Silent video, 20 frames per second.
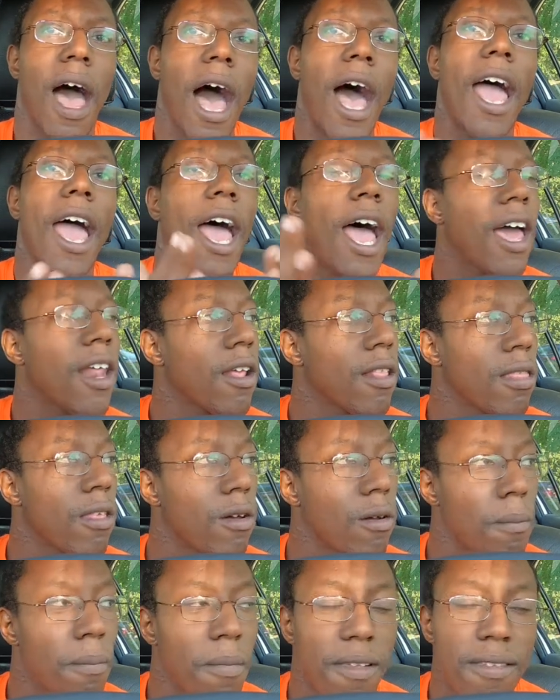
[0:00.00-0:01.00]
I had a
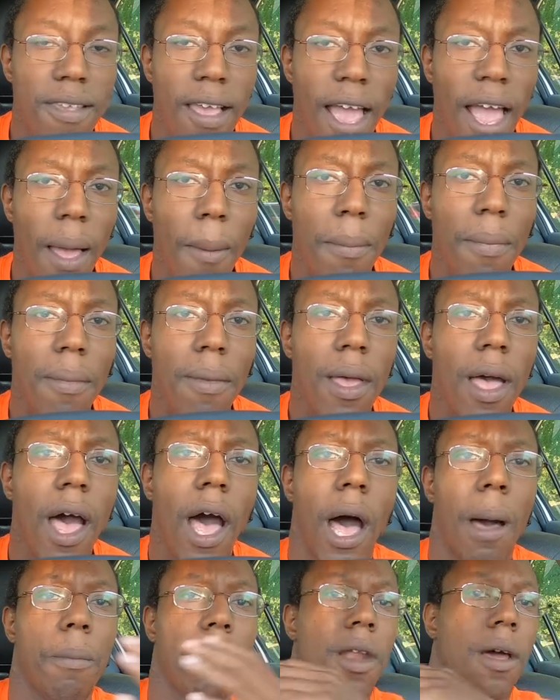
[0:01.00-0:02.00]
little mishap.
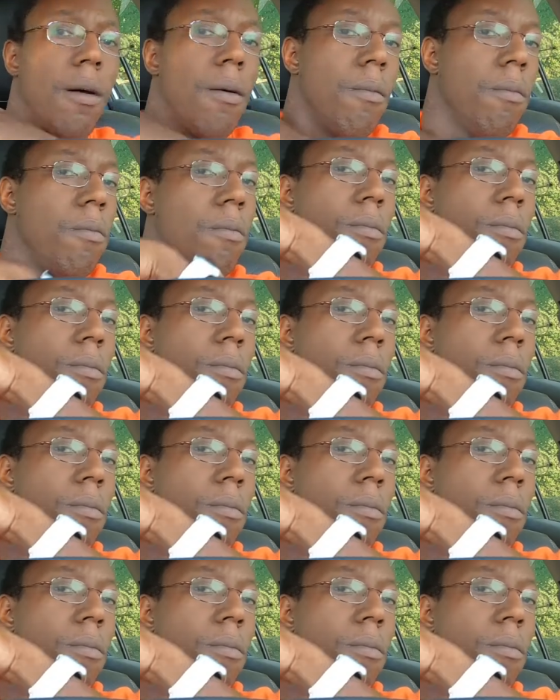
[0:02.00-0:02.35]
I'm going to